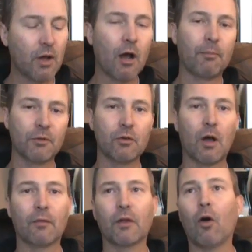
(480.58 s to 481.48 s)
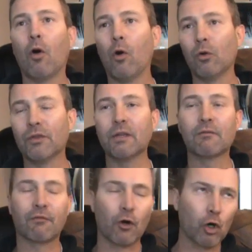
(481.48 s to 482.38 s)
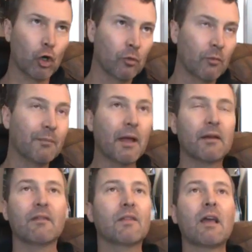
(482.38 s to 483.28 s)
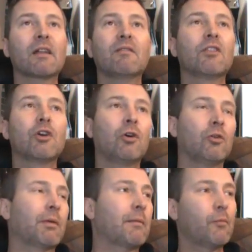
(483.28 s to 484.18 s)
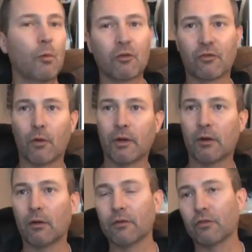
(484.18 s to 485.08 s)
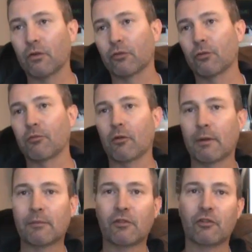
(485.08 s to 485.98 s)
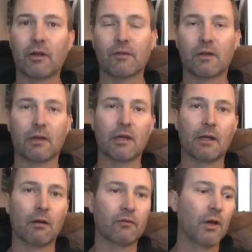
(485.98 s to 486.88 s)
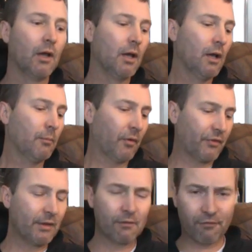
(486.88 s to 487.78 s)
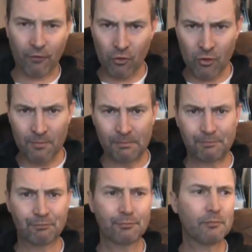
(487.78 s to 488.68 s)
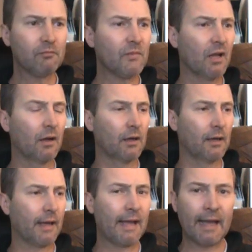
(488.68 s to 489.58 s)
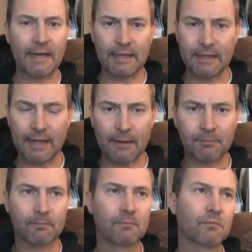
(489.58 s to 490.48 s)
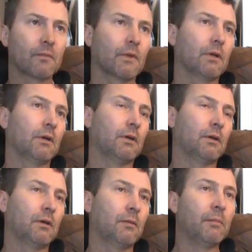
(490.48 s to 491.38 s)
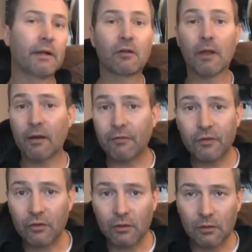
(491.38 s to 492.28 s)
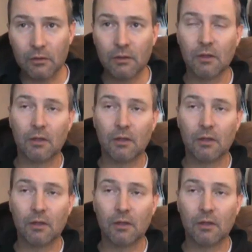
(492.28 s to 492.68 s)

help, you help the old, the infirm. Well, man, even, not even the old. Baby boomers voted in all these social programs. They should have it taken care of. But the infirm, uh, handicap, uh, mental and physical.